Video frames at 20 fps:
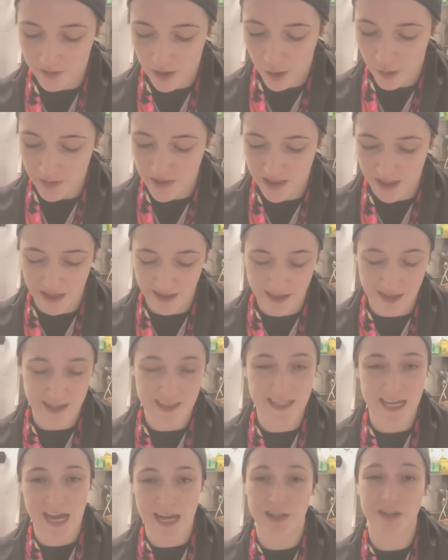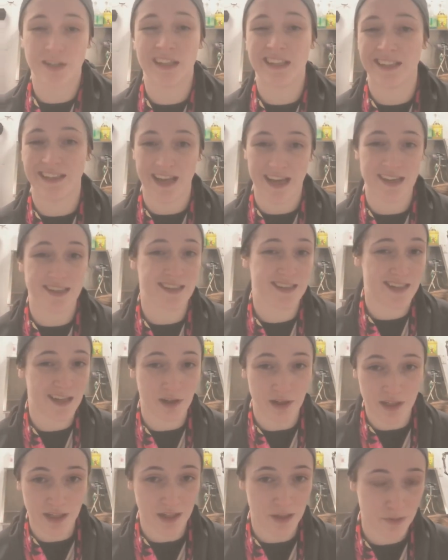coats that I think it's actually
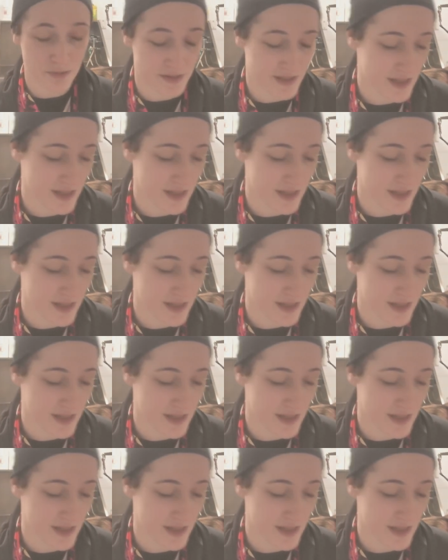necessary to use